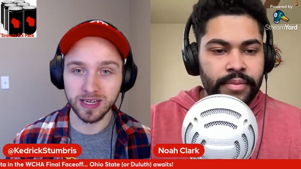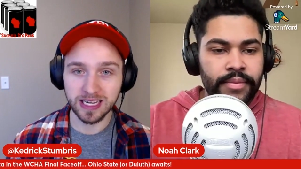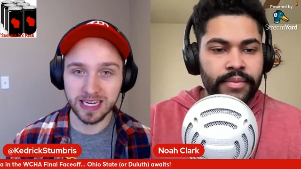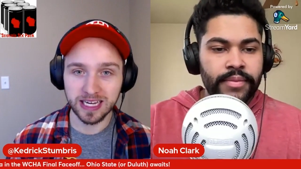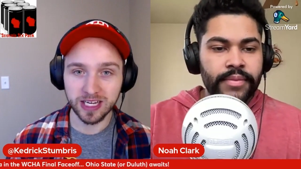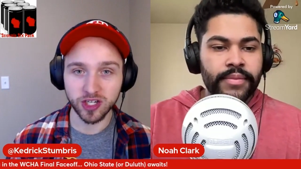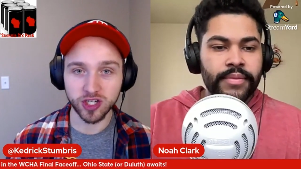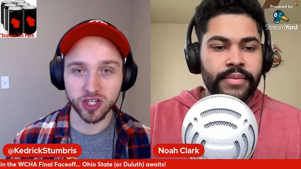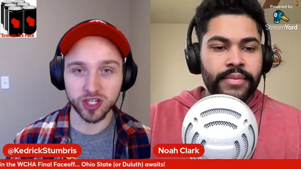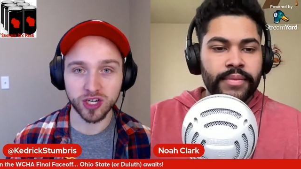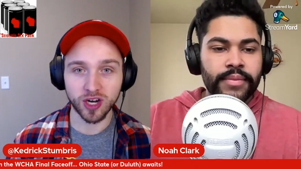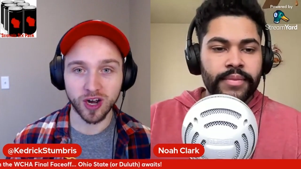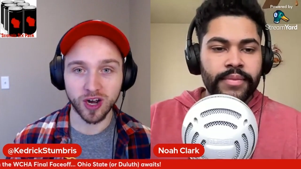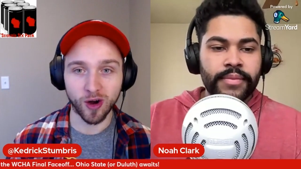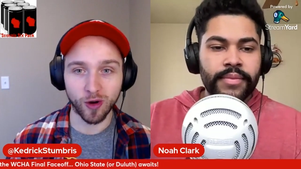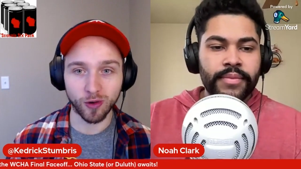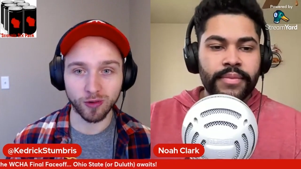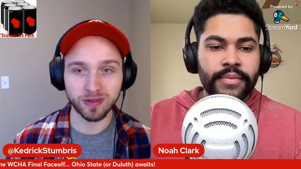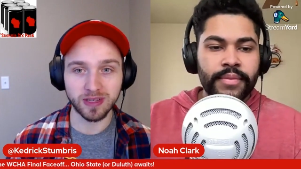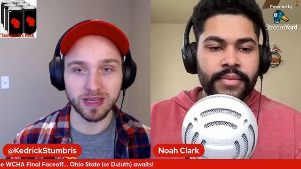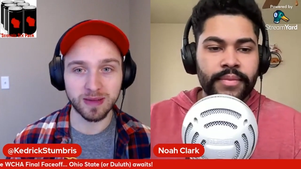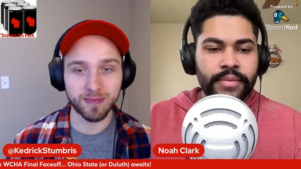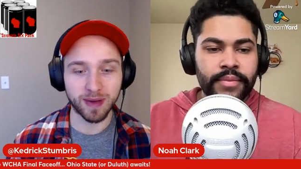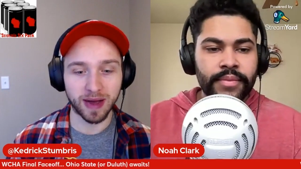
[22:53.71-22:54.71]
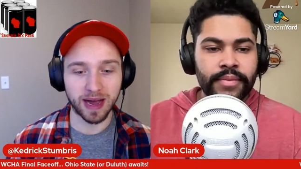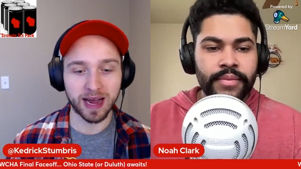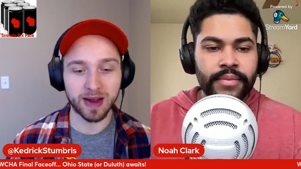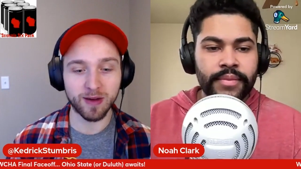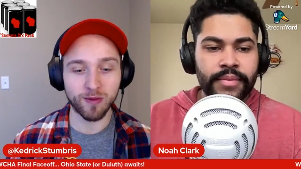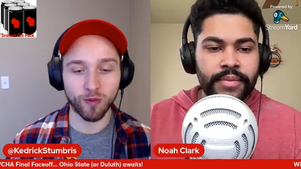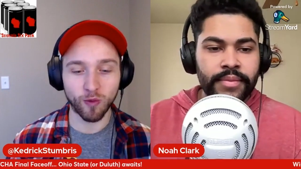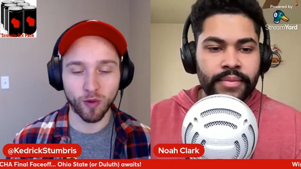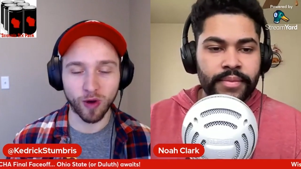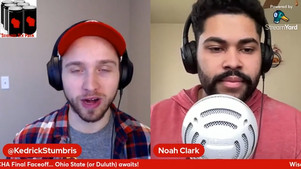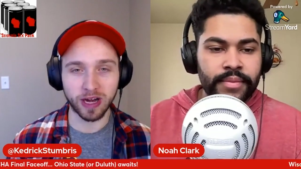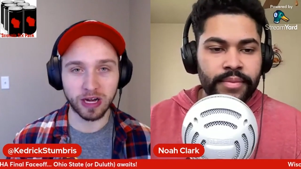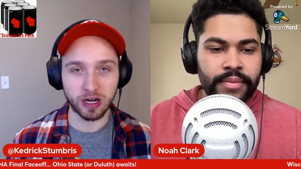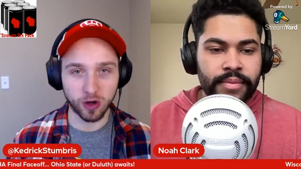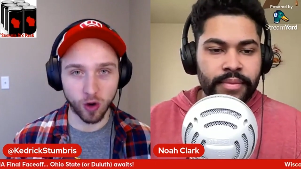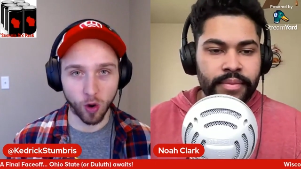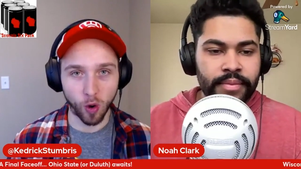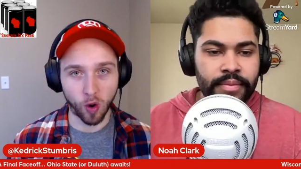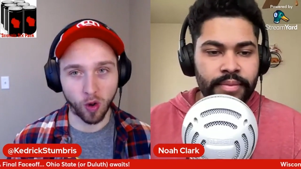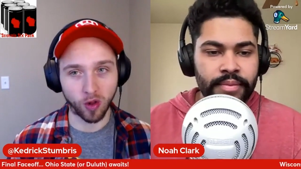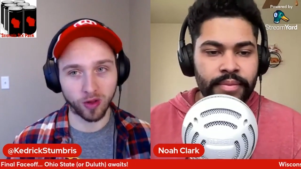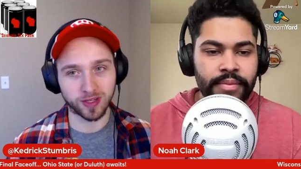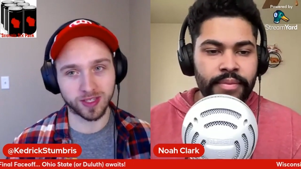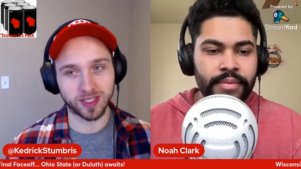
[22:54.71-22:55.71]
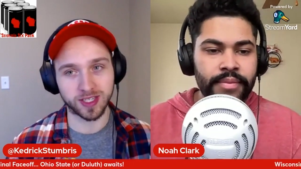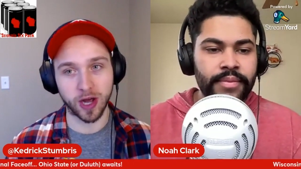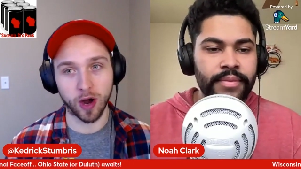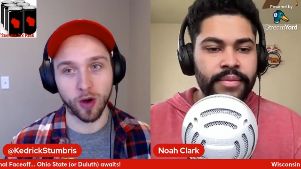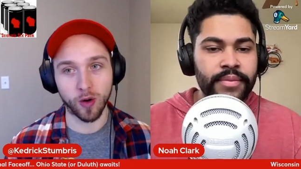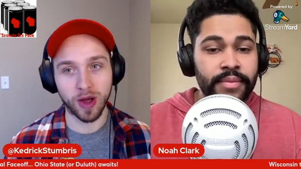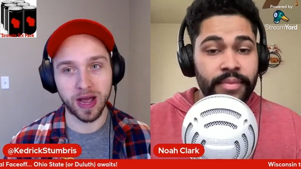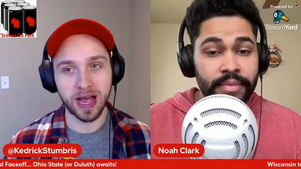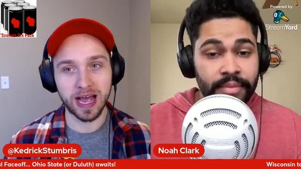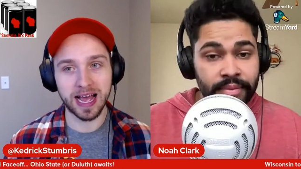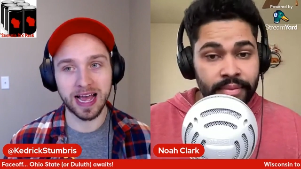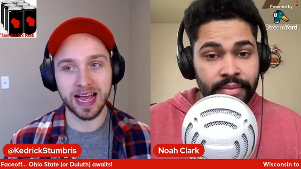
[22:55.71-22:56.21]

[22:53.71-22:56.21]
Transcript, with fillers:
Speaker 1: each only by one goal. So